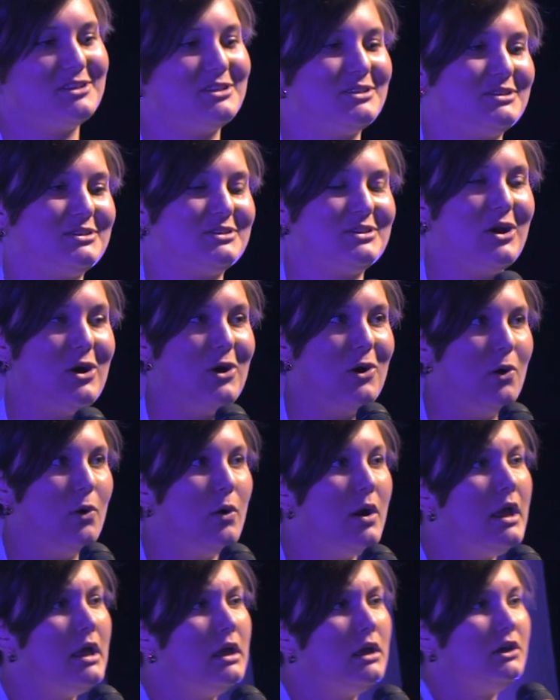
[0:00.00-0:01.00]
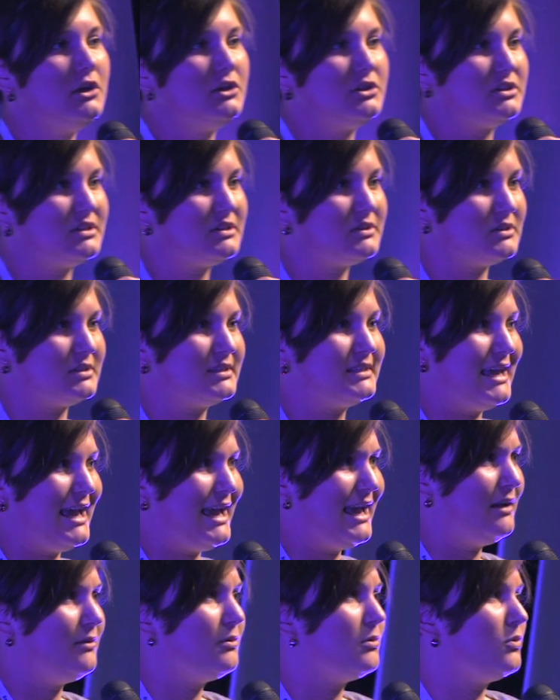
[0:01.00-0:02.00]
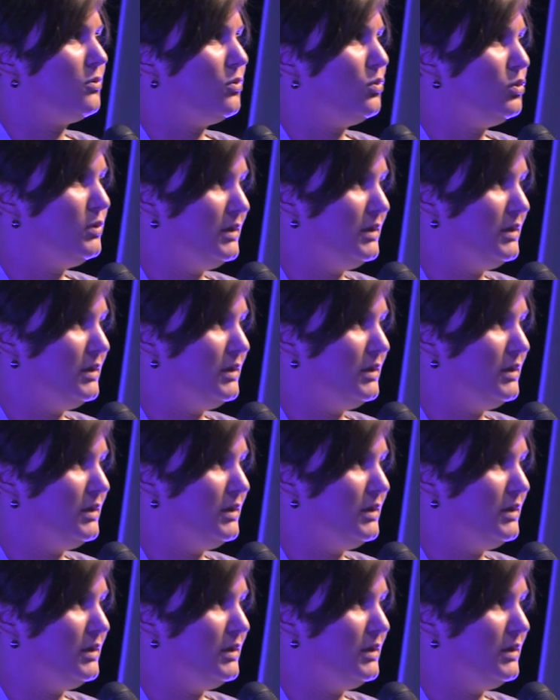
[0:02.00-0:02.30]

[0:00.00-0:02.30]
So just to say,